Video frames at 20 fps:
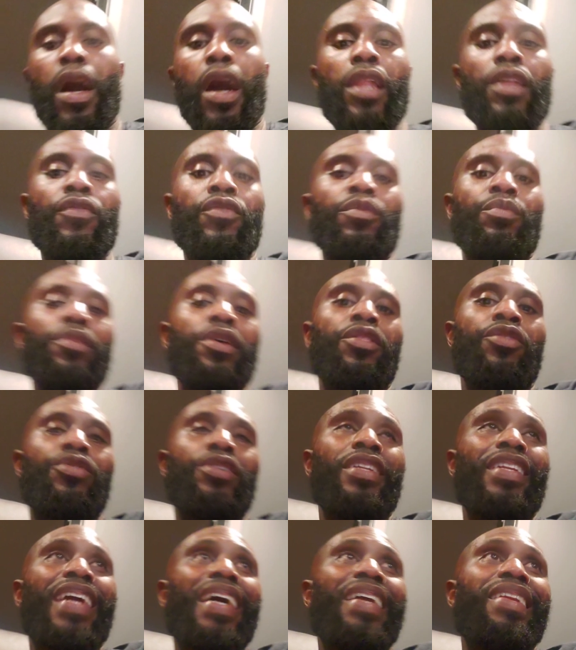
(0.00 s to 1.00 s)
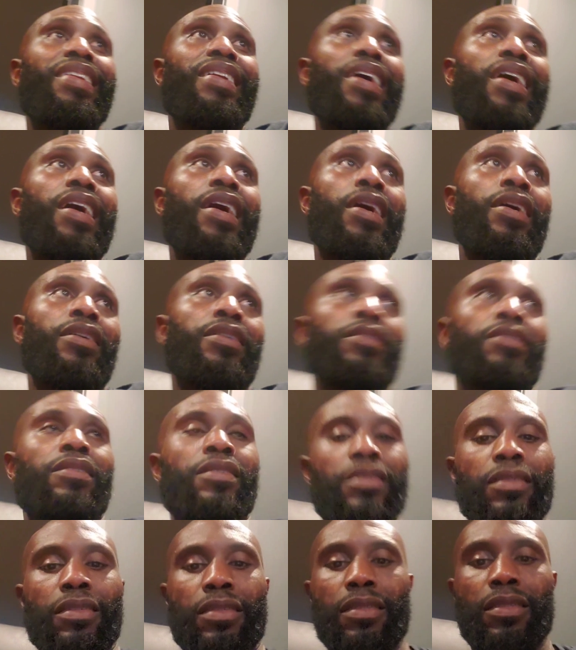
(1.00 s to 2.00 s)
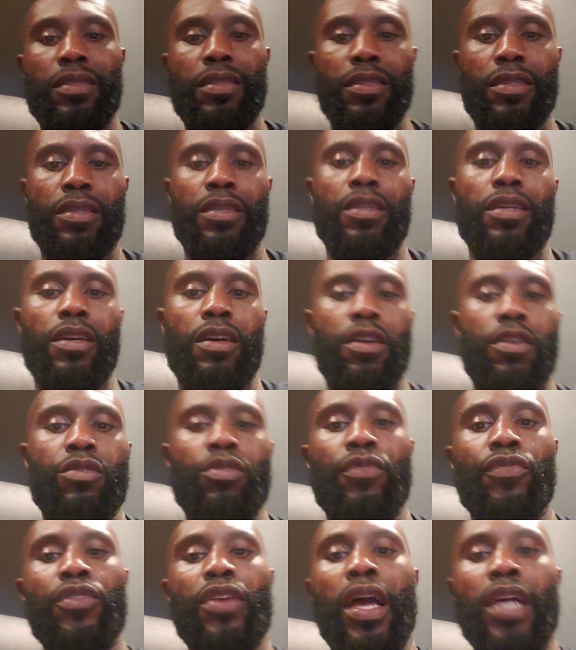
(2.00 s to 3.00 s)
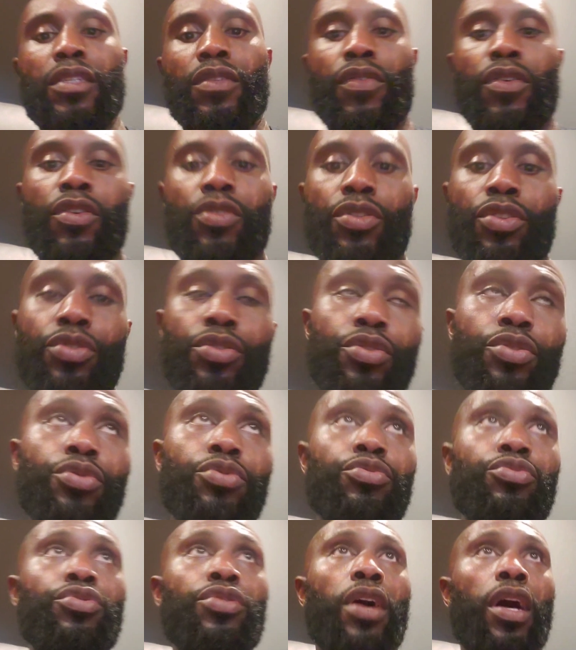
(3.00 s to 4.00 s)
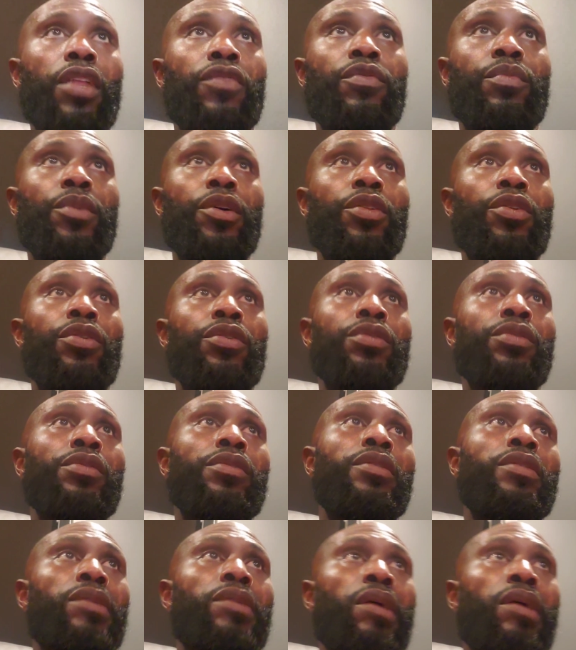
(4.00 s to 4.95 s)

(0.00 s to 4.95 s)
Oliver Miller did not die. I don't know if you guys have heard the news. Oliver Miller